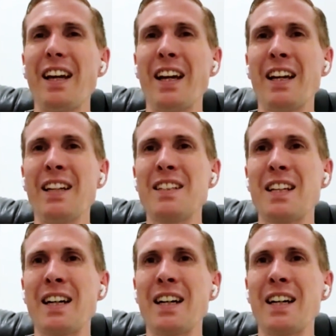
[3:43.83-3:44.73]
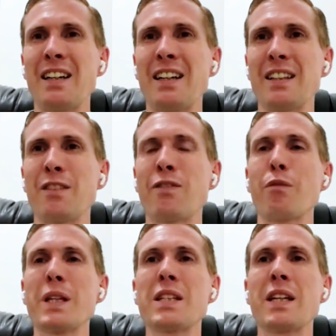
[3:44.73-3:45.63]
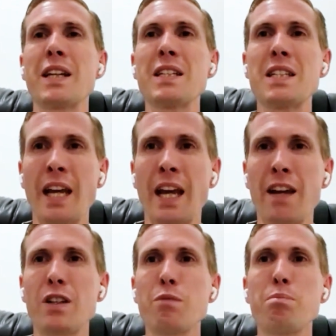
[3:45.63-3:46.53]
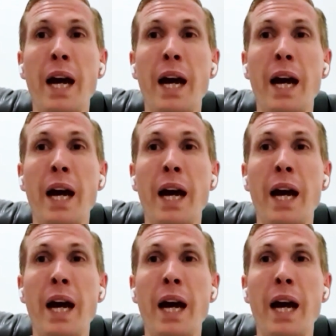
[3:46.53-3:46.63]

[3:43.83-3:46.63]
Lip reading: And the family has gotten saved and